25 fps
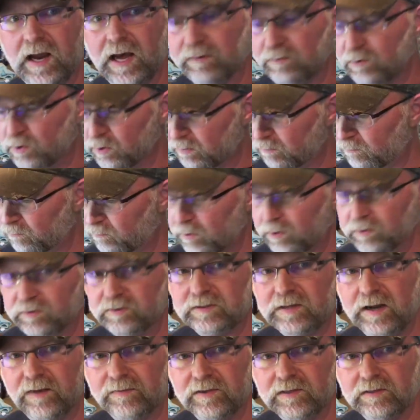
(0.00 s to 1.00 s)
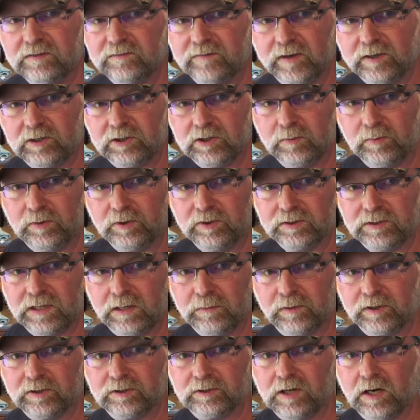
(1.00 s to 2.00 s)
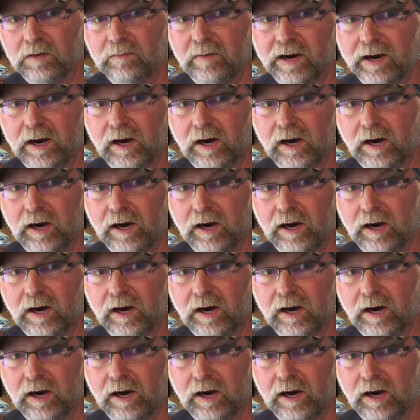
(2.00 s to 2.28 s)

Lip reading: I'm gonna roast down these vegetables. I'm gonna start my